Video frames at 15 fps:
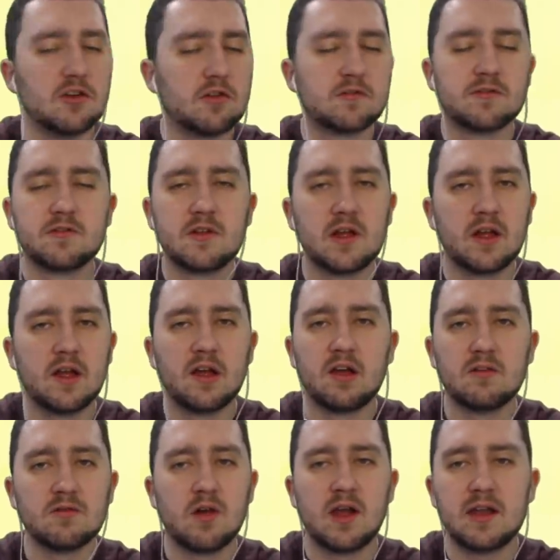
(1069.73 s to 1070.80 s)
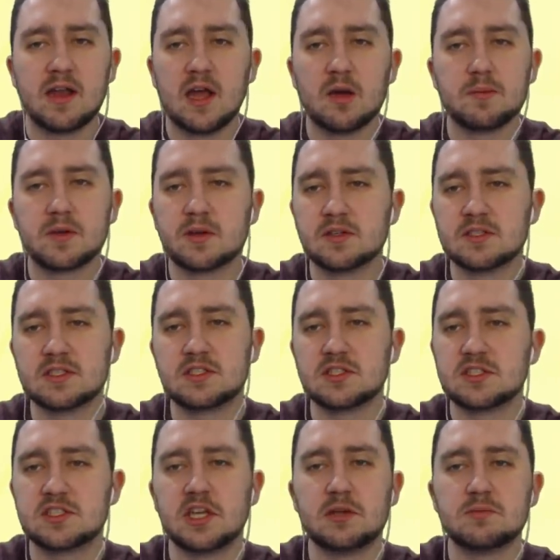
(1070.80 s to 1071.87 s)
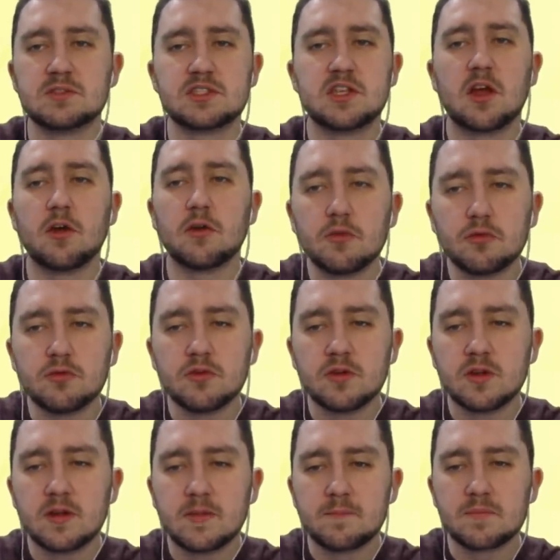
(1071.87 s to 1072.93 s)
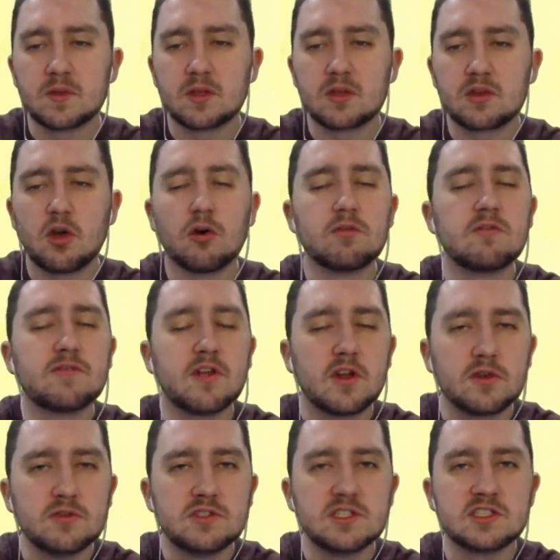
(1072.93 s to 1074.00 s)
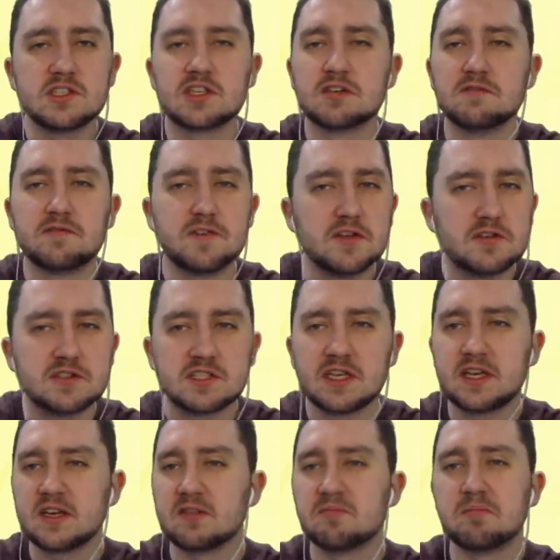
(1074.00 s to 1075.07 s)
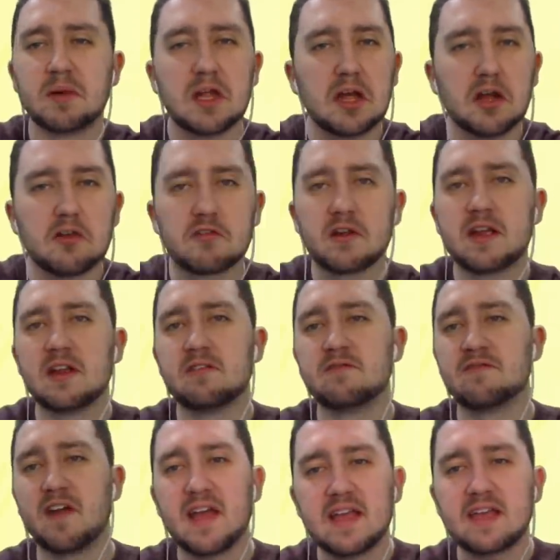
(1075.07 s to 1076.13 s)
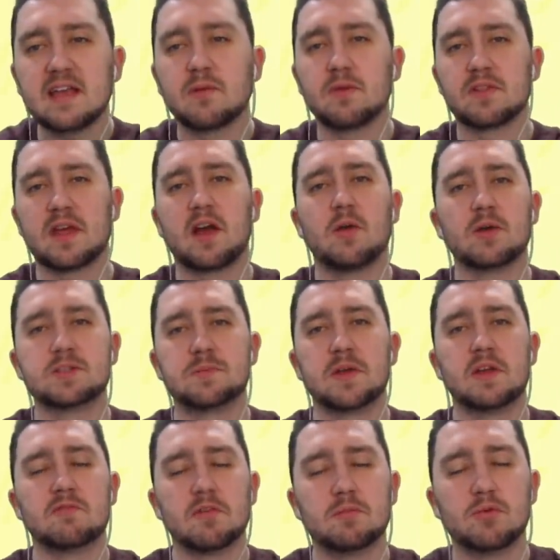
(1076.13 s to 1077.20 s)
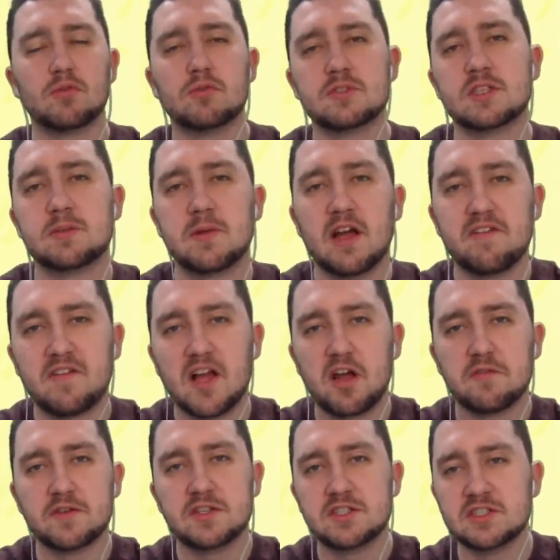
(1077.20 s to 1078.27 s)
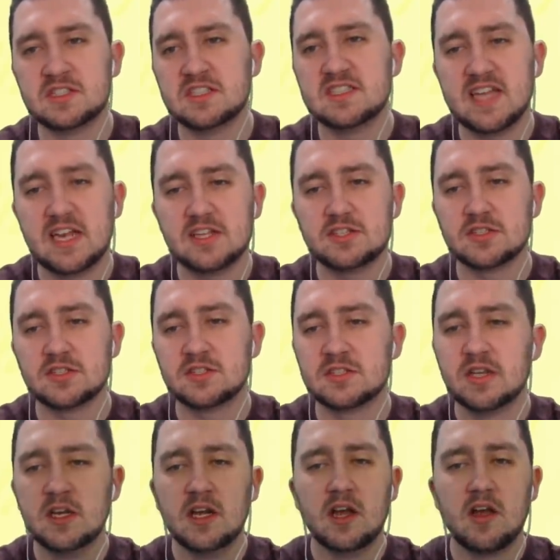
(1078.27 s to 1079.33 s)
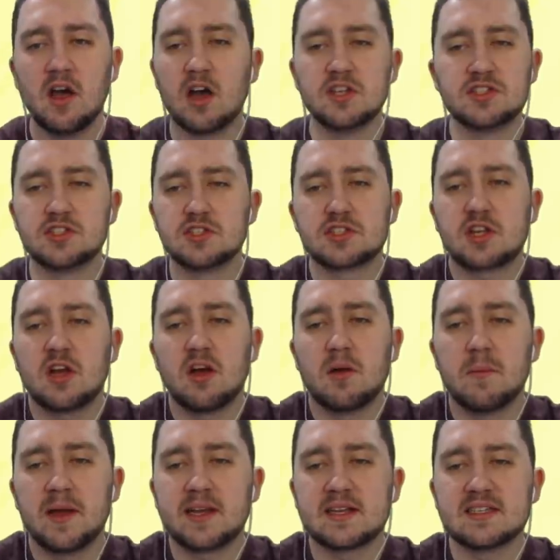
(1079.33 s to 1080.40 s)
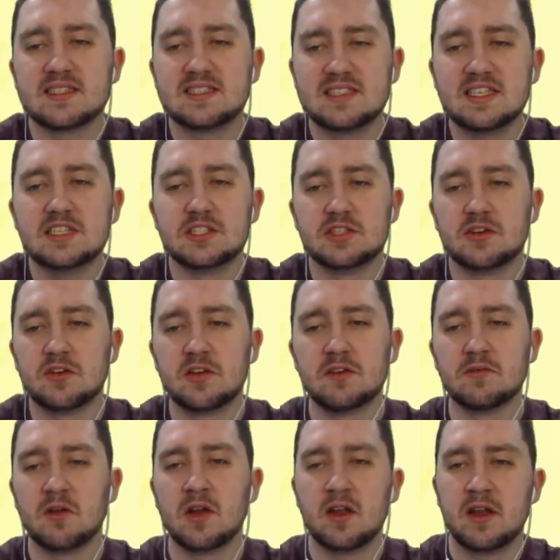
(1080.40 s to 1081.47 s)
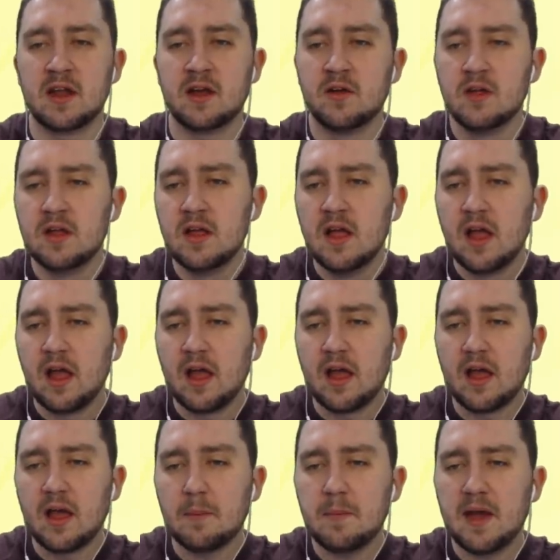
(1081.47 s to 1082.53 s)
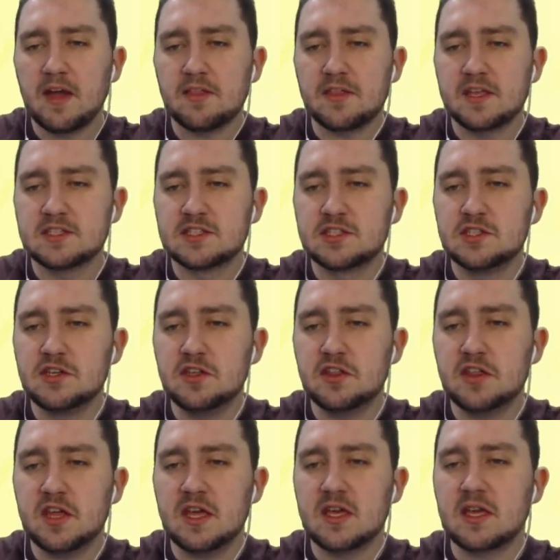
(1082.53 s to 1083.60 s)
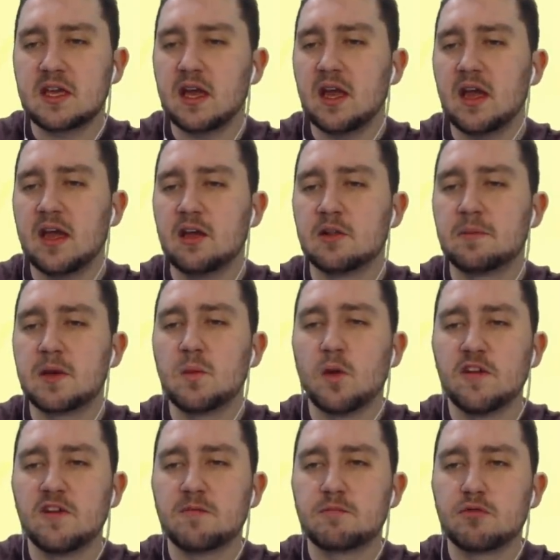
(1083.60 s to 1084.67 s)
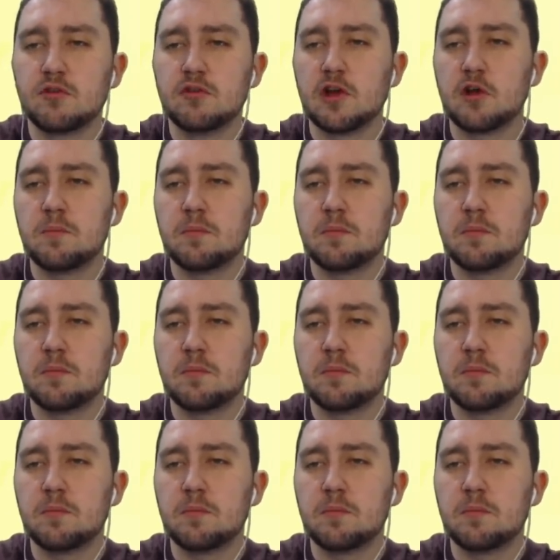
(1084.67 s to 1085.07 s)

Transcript: of right now, because it just seems so convoluted and confusing and blurry and vague with how it's being reported about Vlahovic's intentions. I just can't make a decision on it right now. Matt says, do you think it'll be one of Bruno